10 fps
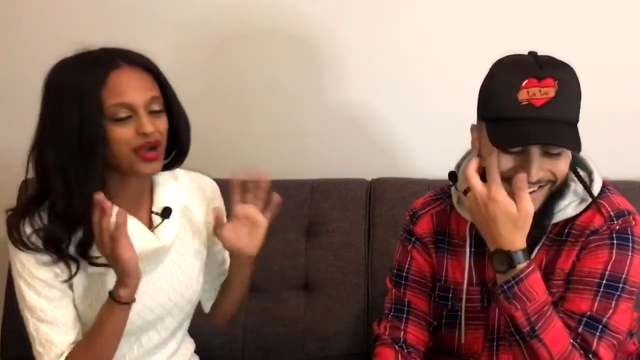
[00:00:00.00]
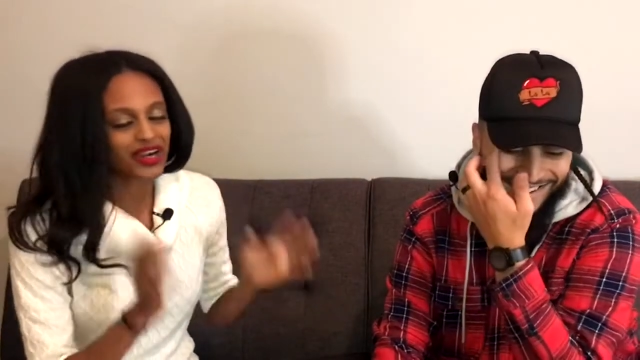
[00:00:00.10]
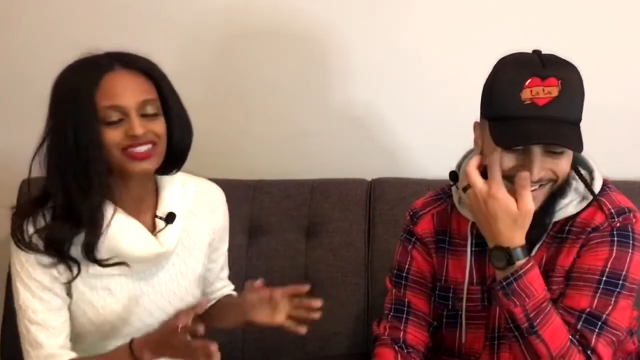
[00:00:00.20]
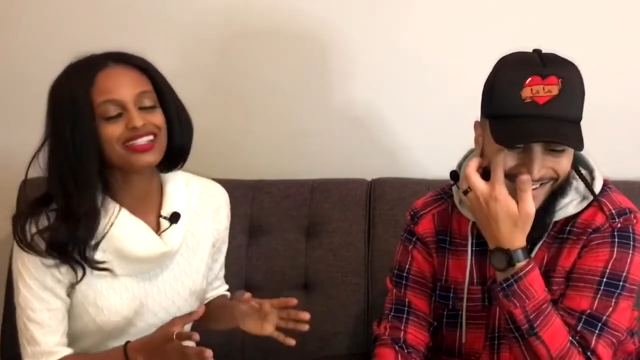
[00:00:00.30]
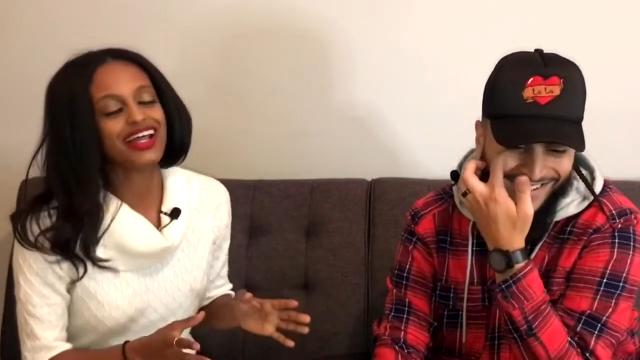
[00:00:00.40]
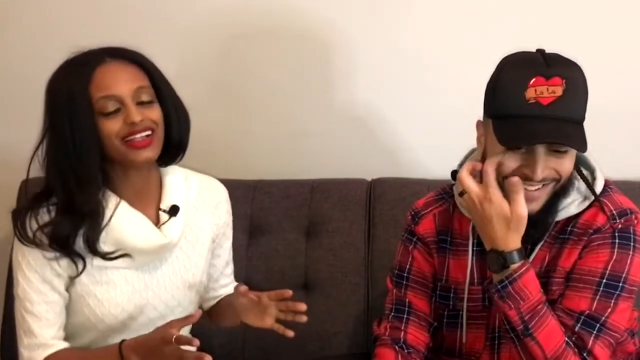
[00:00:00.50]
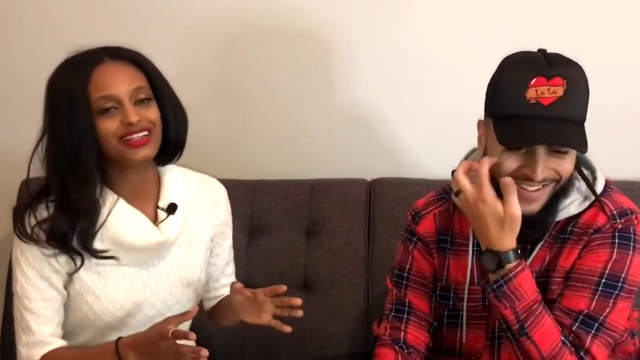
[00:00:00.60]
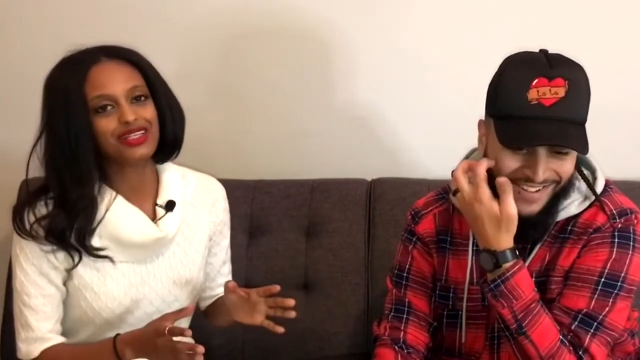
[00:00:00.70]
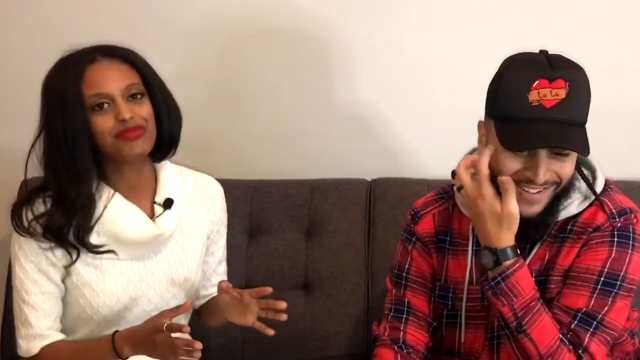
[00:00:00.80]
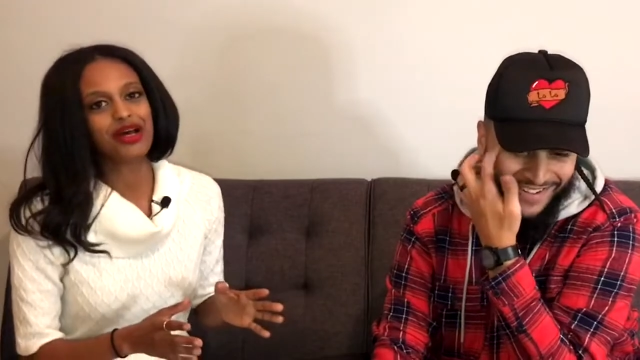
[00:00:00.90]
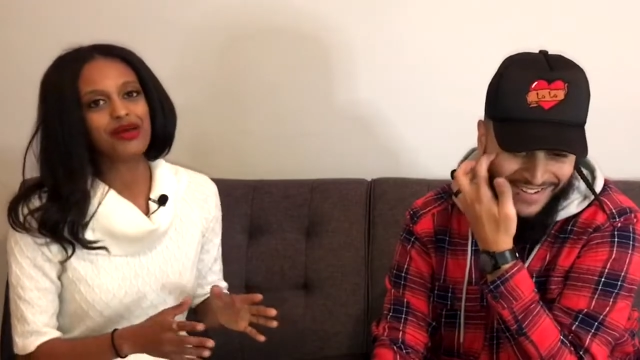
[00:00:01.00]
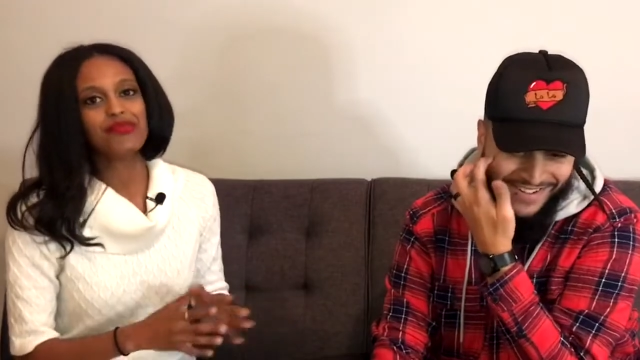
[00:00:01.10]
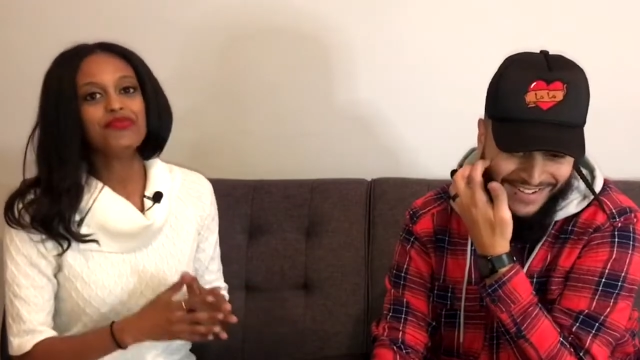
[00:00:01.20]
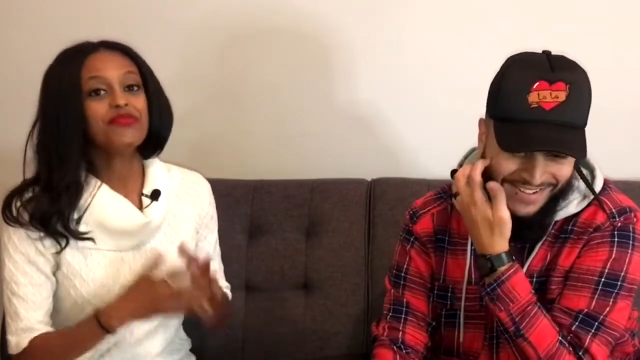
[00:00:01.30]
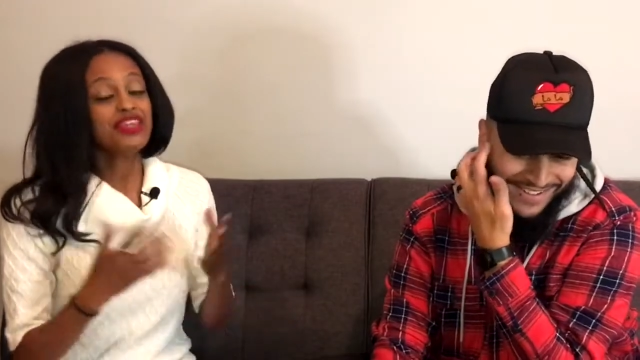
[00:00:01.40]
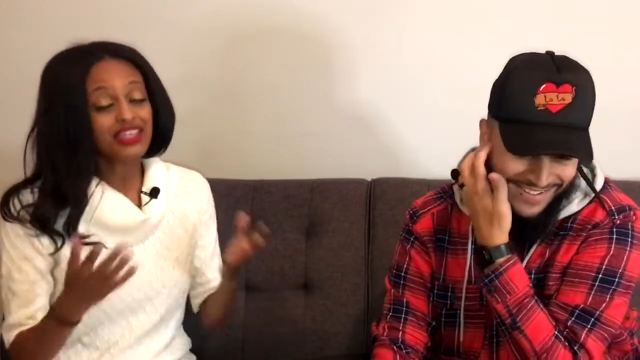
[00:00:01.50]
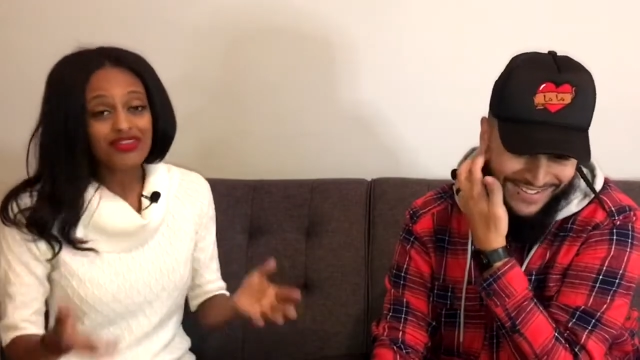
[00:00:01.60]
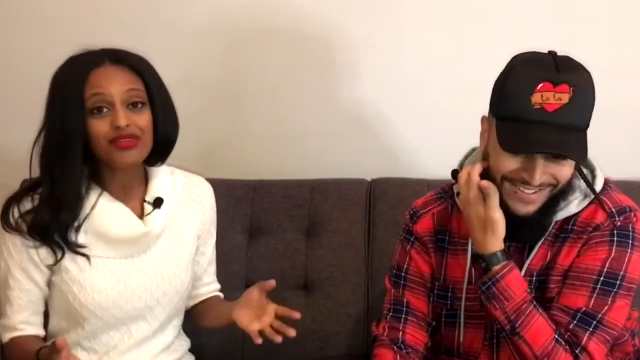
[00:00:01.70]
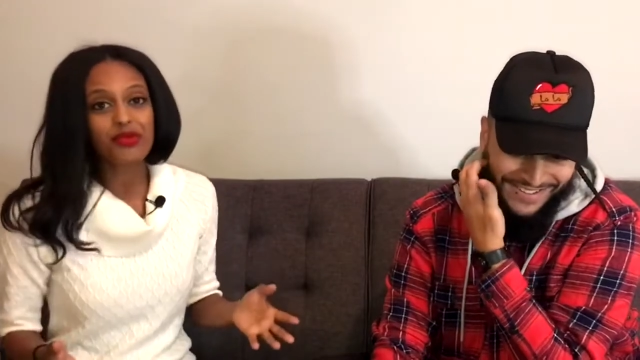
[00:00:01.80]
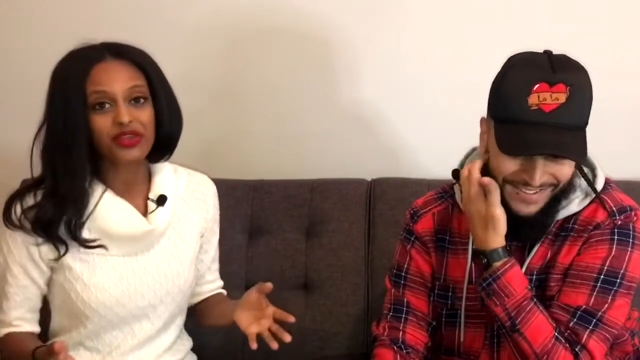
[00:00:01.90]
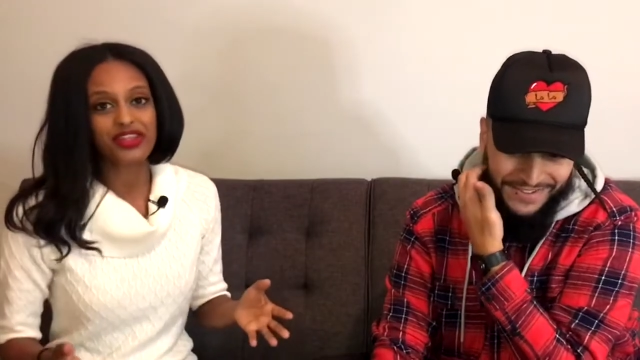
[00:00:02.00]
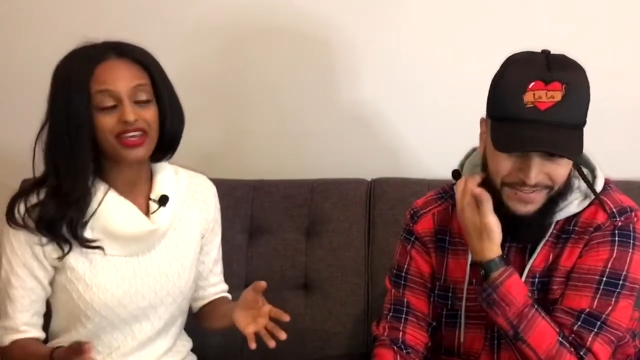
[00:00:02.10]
Speaker 1: personality, but even more than